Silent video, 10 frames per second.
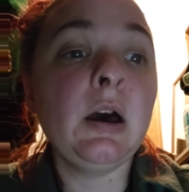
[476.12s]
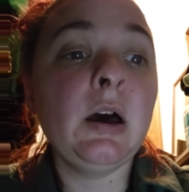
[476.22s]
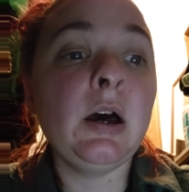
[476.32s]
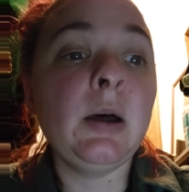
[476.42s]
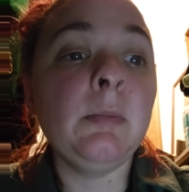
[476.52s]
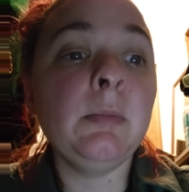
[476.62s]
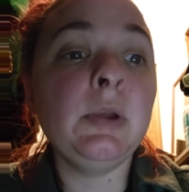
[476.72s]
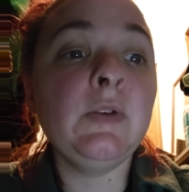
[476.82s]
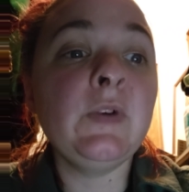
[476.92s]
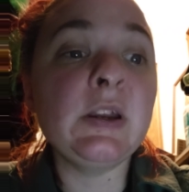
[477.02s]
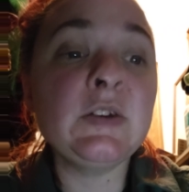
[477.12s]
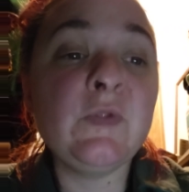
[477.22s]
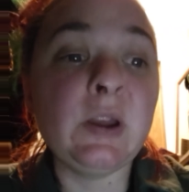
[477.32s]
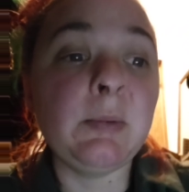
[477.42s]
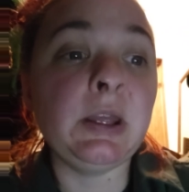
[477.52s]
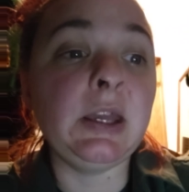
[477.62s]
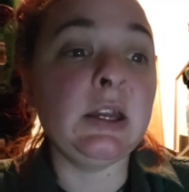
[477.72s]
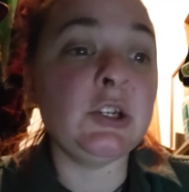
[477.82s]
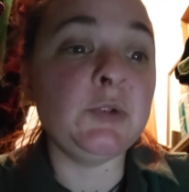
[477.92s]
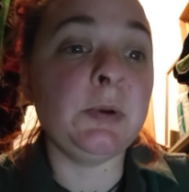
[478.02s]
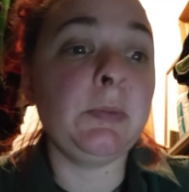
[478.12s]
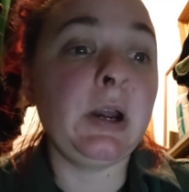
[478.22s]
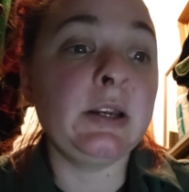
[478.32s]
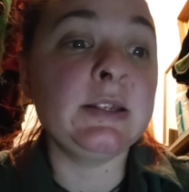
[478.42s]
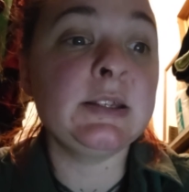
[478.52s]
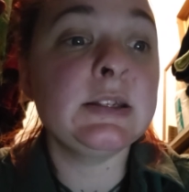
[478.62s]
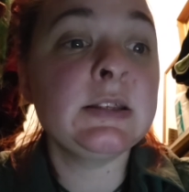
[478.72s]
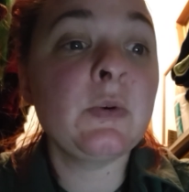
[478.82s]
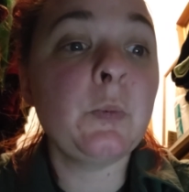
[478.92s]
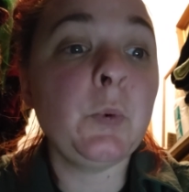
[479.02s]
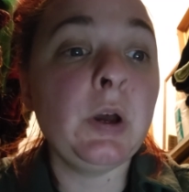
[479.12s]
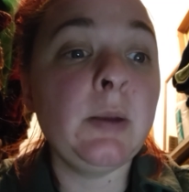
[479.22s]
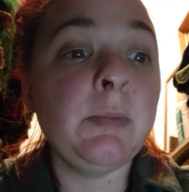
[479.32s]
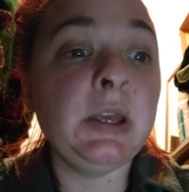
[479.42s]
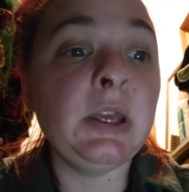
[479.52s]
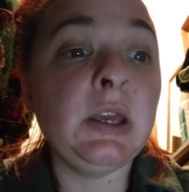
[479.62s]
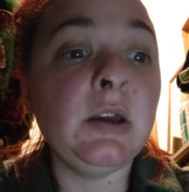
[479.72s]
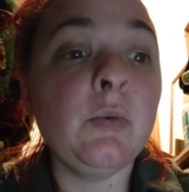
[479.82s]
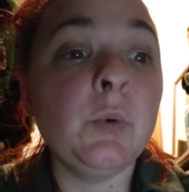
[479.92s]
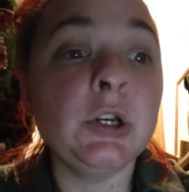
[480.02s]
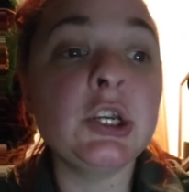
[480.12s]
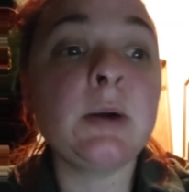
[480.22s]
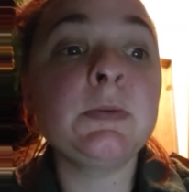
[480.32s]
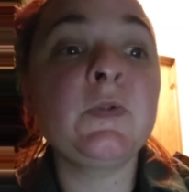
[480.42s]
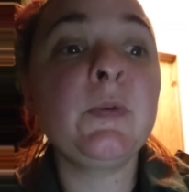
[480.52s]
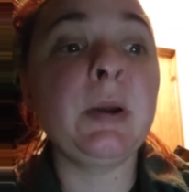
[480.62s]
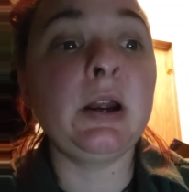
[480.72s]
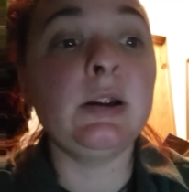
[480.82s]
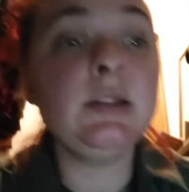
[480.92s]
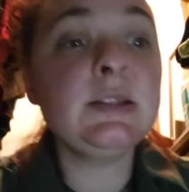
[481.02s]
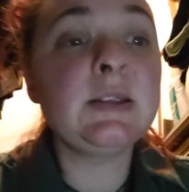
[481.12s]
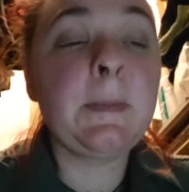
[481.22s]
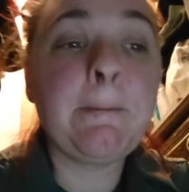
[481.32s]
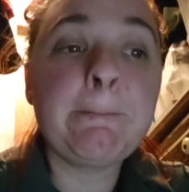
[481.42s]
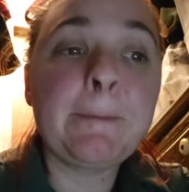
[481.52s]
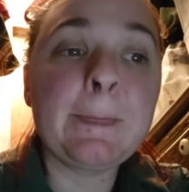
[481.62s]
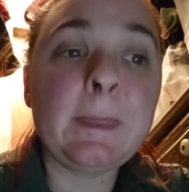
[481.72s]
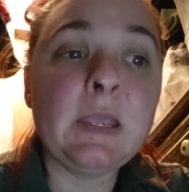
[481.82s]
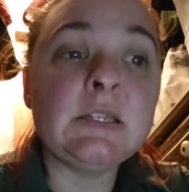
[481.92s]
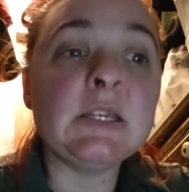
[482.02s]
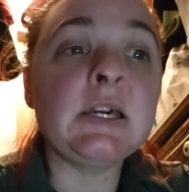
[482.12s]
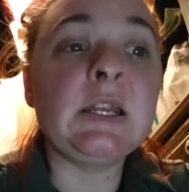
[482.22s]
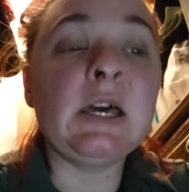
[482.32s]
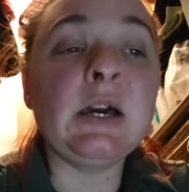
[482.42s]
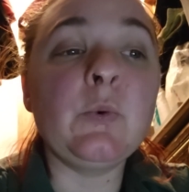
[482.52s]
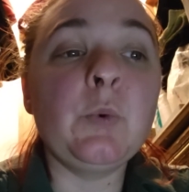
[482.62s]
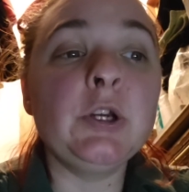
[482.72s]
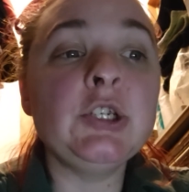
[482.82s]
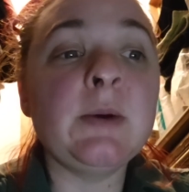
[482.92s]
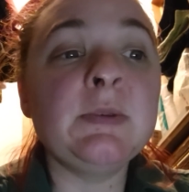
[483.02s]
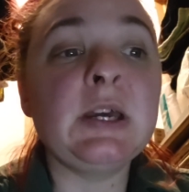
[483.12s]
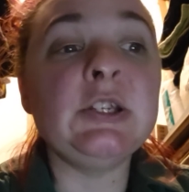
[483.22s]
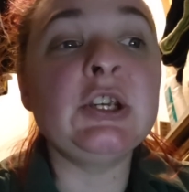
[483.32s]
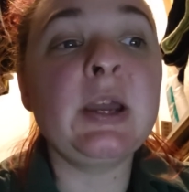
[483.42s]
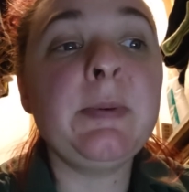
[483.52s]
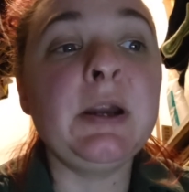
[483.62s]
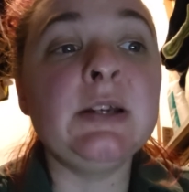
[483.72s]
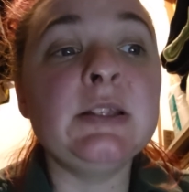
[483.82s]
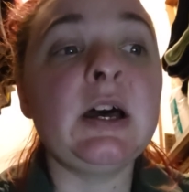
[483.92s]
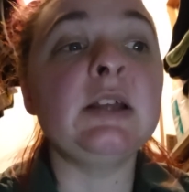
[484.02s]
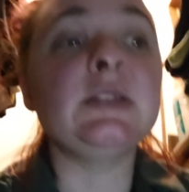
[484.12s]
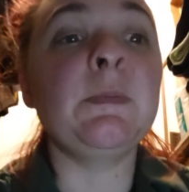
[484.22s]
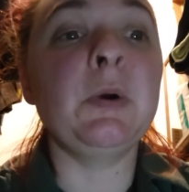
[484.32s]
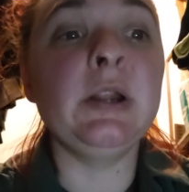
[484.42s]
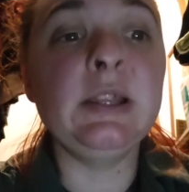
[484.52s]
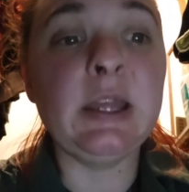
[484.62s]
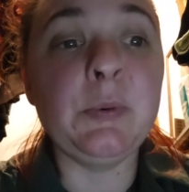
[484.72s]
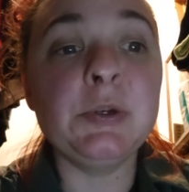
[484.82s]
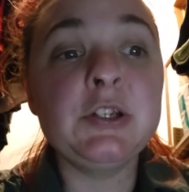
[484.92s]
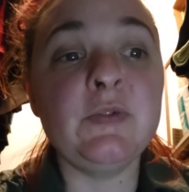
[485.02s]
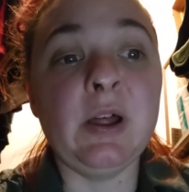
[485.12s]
Effective family engagement practices would be workshops for parents. To conduct workshops to educate parents on supporting language